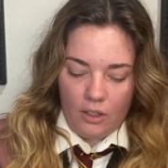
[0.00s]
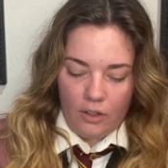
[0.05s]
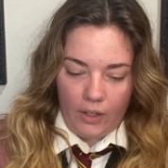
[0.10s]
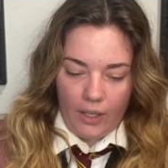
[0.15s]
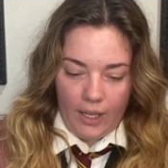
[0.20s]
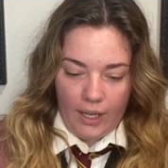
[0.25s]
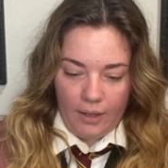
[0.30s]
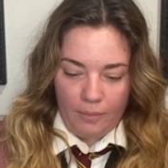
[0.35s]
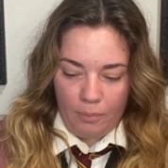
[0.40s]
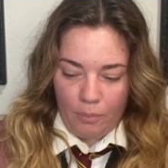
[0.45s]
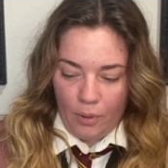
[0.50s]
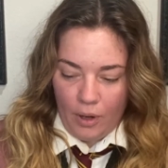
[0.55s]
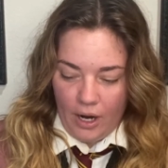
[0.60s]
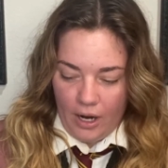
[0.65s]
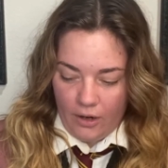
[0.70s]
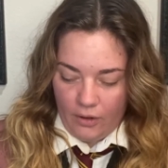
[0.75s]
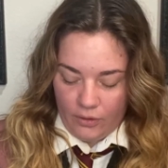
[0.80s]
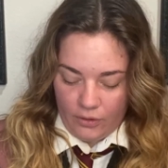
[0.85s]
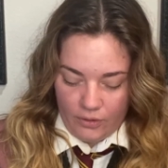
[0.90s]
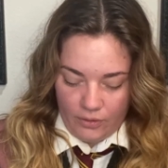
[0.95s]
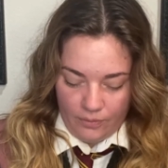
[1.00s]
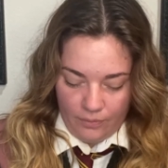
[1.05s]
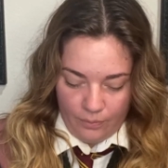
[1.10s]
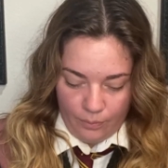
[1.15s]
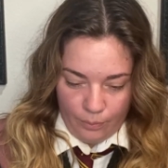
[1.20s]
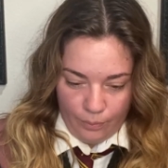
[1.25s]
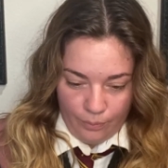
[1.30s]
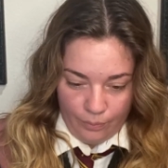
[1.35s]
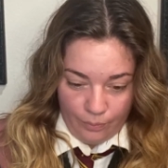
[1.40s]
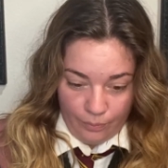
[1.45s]
Okay, brows.
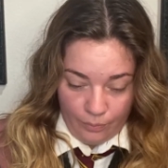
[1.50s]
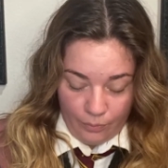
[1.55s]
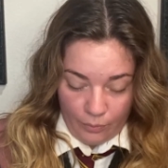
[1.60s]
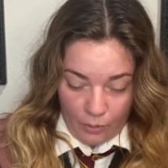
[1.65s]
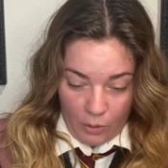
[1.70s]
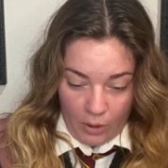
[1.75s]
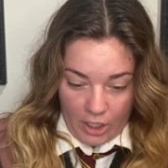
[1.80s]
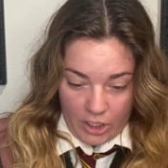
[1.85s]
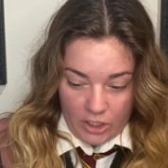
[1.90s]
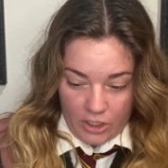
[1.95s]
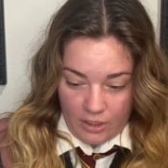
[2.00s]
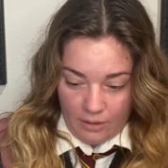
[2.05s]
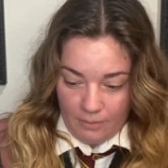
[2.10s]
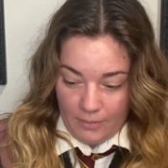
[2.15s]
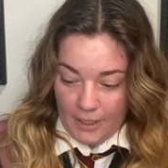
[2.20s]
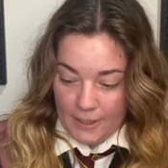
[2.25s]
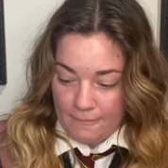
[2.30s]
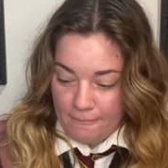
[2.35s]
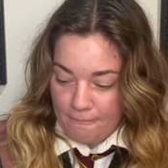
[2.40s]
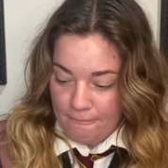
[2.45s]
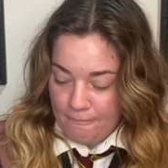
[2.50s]
Question me.